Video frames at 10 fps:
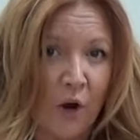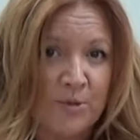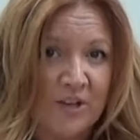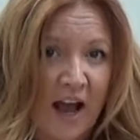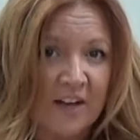
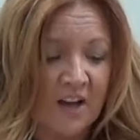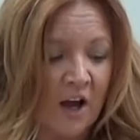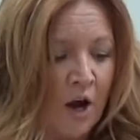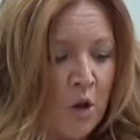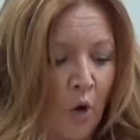object,
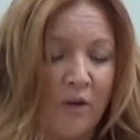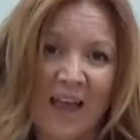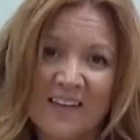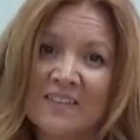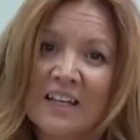not
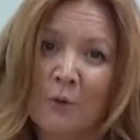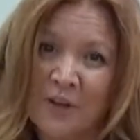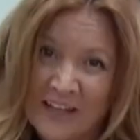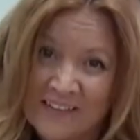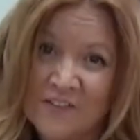guessing
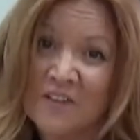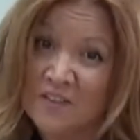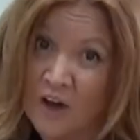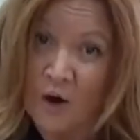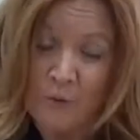what it is to
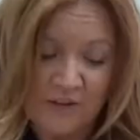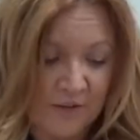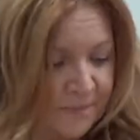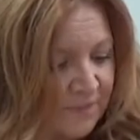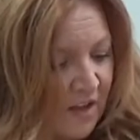start with.